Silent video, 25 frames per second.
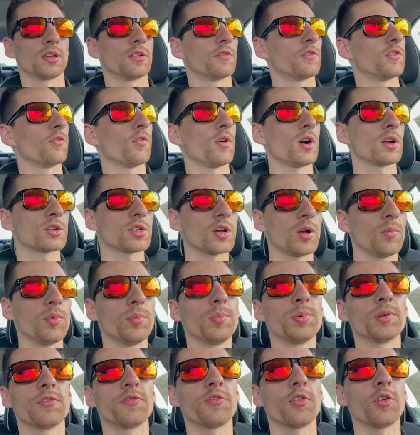If you watch Humble
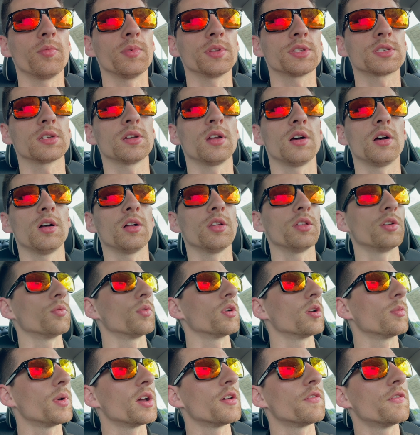Performance at all, they're
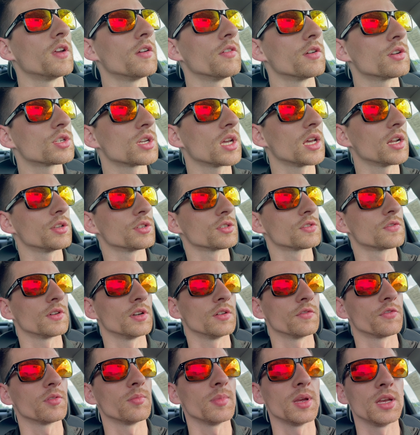one of my favorite channels for
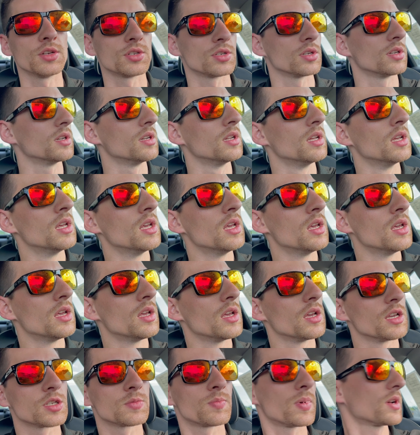information,
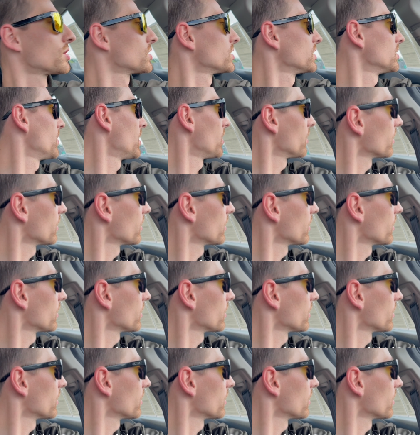especially about